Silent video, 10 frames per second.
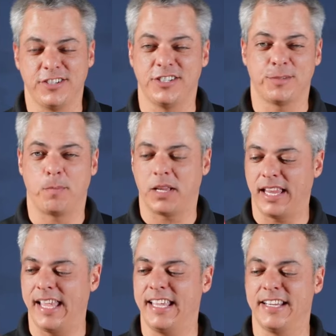Just
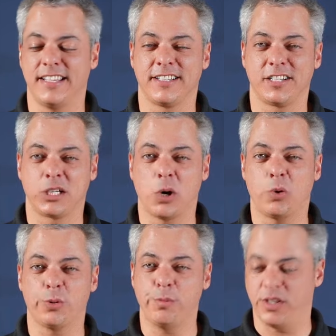plain
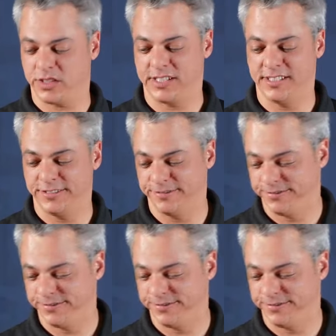cold milk.